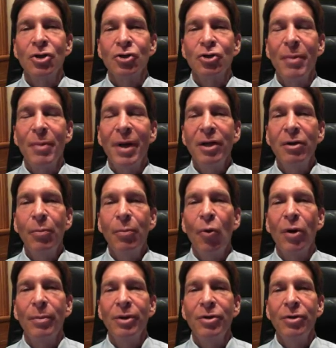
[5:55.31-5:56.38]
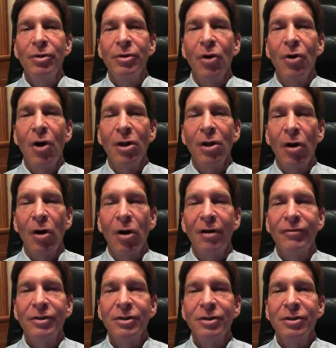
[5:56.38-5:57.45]
So make an appointment. You can call our
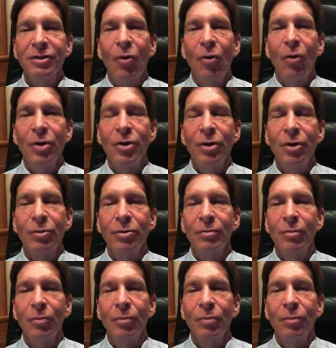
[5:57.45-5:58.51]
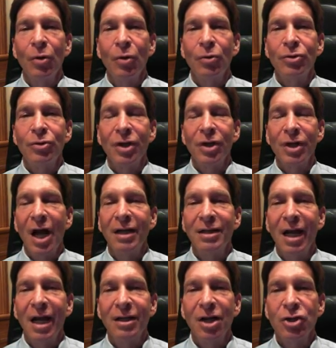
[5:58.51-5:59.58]
office, or you can go to the
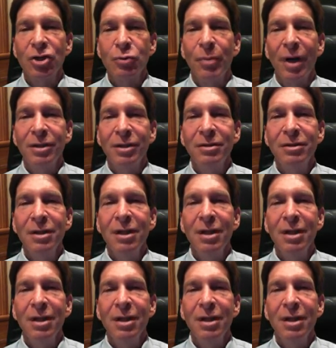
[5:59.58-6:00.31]
Contact Us button